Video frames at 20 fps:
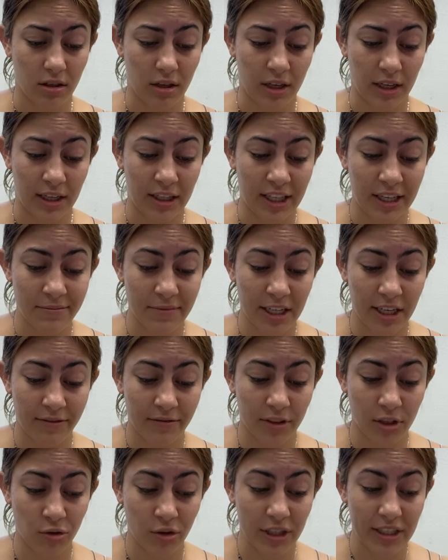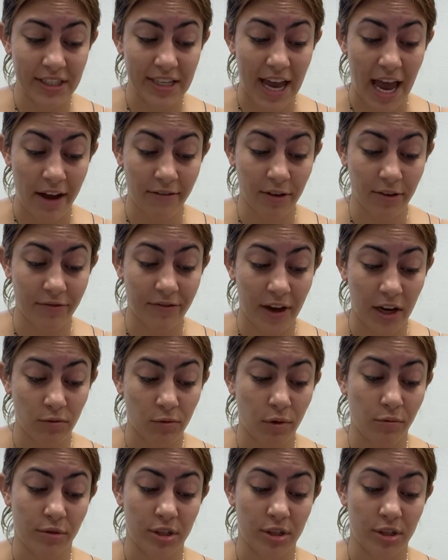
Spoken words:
it claims that if the Greeks ever found what